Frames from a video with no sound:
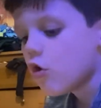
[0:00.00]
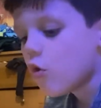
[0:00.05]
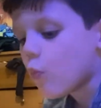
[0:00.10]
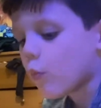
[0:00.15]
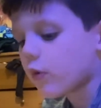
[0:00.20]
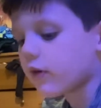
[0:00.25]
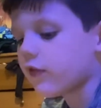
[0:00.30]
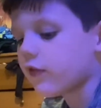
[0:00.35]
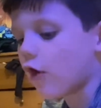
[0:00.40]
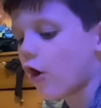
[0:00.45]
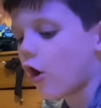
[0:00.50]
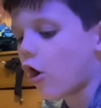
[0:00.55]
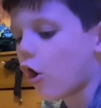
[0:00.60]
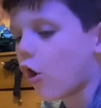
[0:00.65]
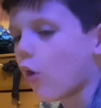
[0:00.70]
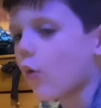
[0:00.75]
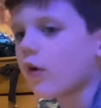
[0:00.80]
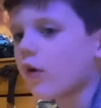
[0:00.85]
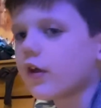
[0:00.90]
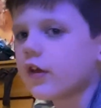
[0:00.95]
One of the
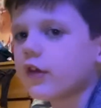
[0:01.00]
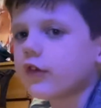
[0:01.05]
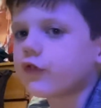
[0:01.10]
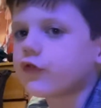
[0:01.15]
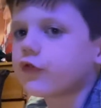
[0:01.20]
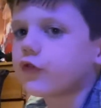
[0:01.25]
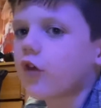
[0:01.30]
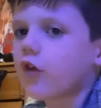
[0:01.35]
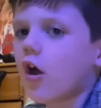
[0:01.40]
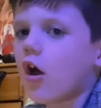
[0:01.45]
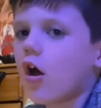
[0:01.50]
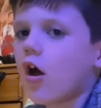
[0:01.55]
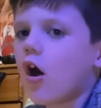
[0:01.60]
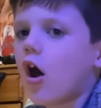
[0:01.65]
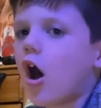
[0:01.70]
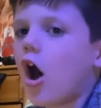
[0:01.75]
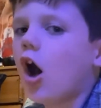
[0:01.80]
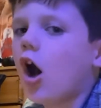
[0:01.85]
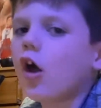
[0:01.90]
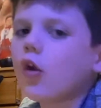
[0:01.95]
old,
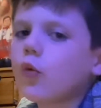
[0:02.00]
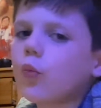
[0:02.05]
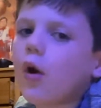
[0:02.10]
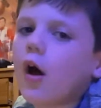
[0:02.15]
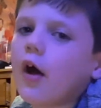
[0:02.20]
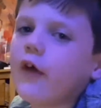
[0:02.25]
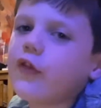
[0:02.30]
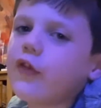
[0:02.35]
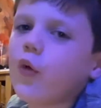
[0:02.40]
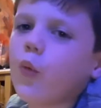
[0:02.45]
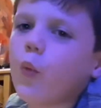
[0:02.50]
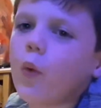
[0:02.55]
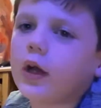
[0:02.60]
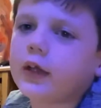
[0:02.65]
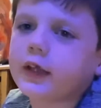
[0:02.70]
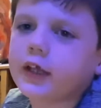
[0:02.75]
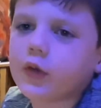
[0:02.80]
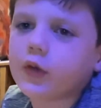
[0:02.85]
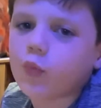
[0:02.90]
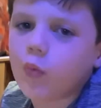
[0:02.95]
Oswald the
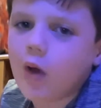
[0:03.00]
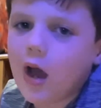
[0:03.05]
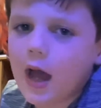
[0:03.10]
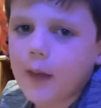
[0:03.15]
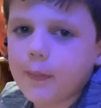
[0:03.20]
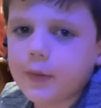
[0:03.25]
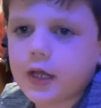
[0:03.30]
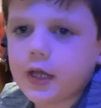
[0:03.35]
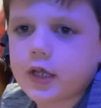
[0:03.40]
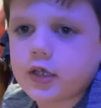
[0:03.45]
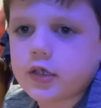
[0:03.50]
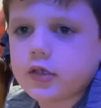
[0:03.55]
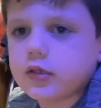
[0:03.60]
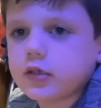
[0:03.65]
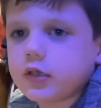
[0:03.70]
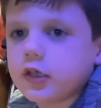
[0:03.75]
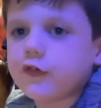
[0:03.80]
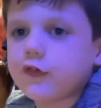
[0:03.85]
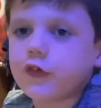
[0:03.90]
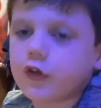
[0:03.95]
Lucky Rabbit
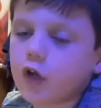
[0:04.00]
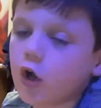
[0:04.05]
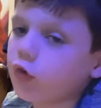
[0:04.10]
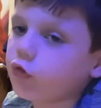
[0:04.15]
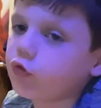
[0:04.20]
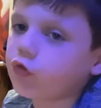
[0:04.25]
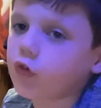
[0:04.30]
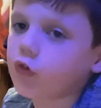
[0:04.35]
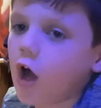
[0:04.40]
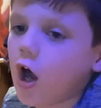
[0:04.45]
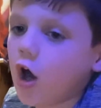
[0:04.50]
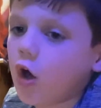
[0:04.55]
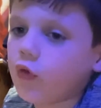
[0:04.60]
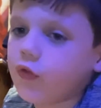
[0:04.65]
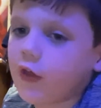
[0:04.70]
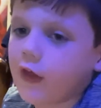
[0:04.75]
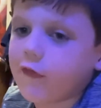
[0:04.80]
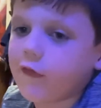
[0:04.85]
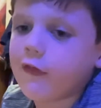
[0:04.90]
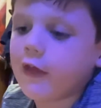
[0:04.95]
is an old show
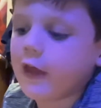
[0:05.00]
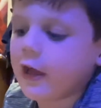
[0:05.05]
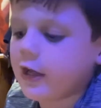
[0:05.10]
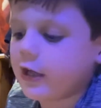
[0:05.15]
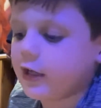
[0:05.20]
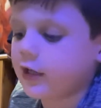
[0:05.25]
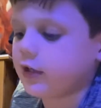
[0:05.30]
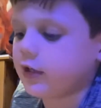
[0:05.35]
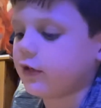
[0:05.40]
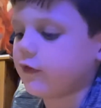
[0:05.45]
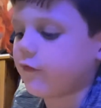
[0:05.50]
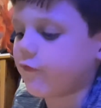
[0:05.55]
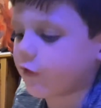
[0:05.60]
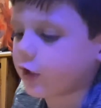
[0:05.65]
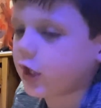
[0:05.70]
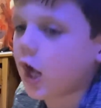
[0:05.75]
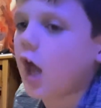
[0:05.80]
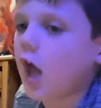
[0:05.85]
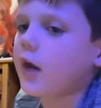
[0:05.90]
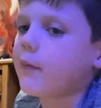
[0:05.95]
that they
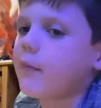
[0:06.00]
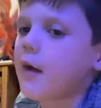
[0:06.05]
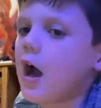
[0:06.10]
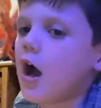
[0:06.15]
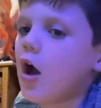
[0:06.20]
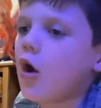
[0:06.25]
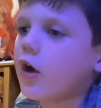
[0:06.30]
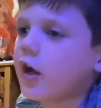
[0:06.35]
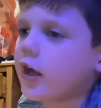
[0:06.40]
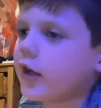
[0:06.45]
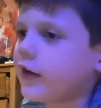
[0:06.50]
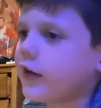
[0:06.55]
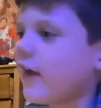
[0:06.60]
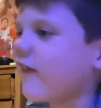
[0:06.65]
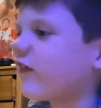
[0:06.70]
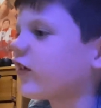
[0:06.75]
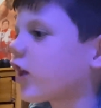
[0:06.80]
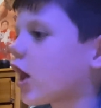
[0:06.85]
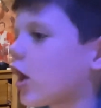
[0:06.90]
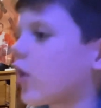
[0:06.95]
forgot about and
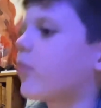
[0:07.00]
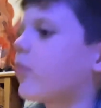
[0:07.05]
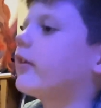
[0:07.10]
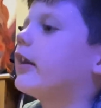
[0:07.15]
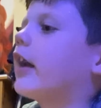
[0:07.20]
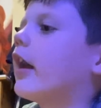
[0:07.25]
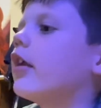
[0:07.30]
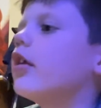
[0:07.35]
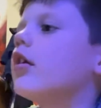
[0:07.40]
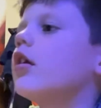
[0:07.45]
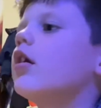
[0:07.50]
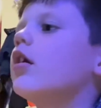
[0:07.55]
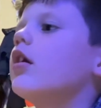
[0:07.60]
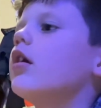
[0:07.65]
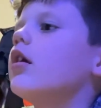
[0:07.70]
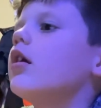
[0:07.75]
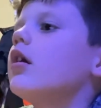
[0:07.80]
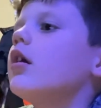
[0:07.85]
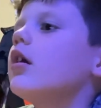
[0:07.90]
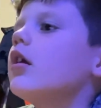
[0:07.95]
never got him again.
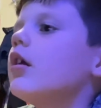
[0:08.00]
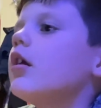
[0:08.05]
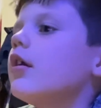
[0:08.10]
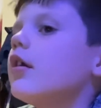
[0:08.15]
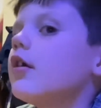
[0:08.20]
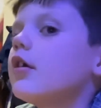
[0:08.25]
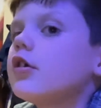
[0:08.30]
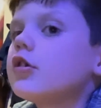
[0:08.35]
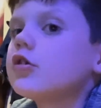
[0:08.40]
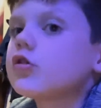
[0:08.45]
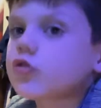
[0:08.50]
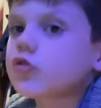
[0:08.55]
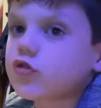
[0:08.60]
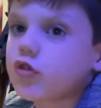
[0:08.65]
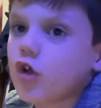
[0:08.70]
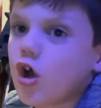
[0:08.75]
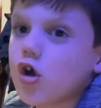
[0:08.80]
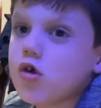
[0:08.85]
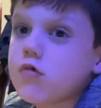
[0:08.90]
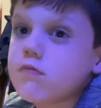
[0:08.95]

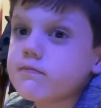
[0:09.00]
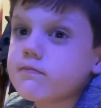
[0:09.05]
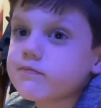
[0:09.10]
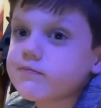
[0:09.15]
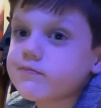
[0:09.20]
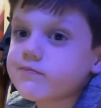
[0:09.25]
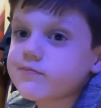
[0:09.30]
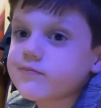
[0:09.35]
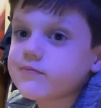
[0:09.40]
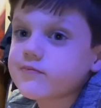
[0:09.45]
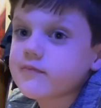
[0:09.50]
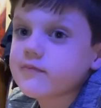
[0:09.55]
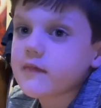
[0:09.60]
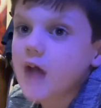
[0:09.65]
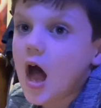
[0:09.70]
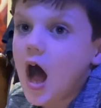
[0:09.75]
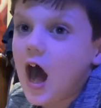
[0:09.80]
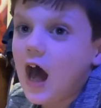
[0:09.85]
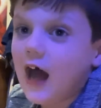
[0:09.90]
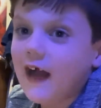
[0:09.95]
So,
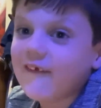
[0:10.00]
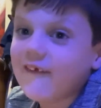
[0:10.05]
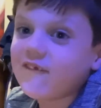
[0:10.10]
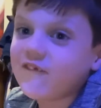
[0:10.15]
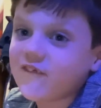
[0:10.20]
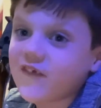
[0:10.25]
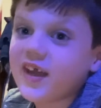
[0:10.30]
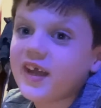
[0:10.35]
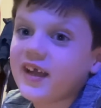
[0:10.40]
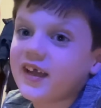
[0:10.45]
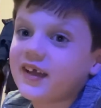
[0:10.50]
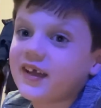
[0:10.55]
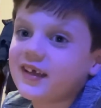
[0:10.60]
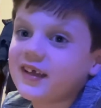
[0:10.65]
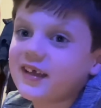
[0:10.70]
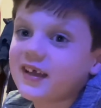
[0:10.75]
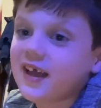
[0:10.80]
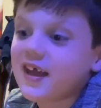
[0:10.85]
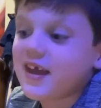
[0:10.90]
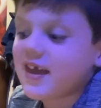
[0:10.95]
I think
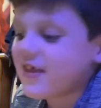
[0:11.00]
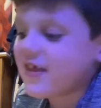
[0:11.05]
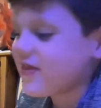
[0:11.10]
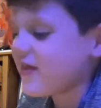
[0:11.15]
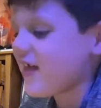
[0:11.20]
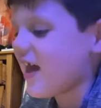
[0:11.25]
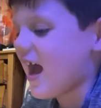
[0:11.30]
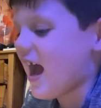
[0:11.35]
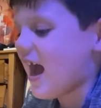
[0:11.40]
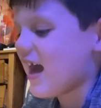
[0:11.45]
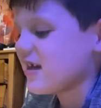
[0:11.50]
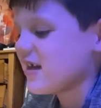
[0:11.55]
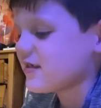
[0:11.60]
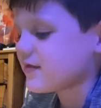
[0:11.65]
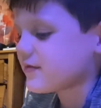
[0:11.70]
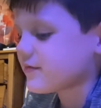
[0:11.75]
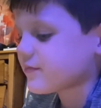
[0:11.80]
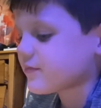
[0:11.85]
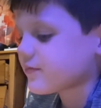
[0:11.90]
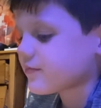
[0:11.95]
that
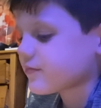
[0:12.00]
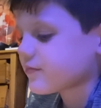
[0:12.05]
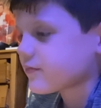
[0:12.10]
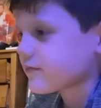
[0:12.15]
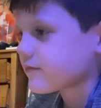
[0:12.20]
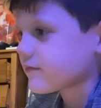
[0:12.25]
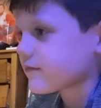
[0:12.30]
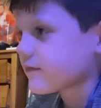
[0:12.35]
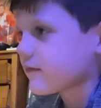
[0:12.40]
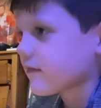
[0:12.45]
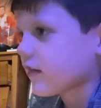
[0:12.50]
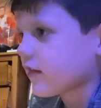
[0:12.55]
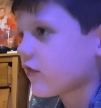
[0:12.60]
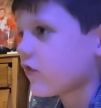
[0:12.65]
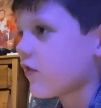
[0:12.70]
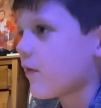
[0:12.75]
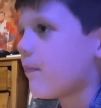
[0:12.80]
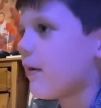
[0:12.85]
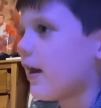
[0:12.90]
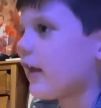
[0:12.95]

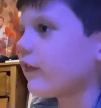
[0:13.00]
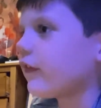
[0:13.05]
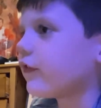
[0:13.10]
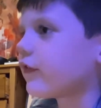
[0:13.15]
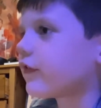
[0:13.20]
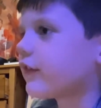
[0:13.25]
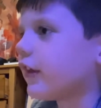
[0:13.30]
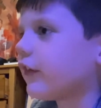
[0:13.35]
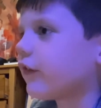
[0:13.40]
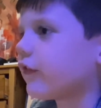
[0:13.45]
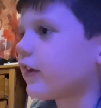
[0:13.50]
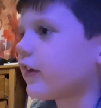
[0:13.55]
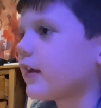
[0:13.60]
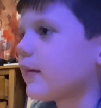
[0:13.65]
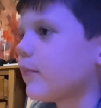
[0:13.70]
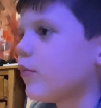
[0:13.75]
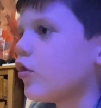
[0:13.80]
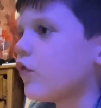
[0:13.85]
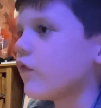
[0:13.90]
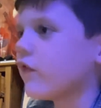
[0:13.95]
the best Disney
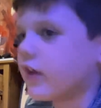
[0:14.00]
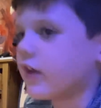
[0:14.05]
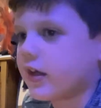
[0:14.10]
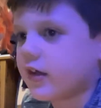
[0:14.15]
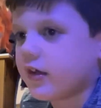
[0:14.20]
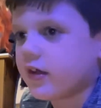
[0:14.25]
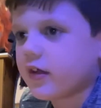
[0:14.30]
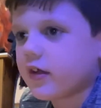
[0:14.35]
movie,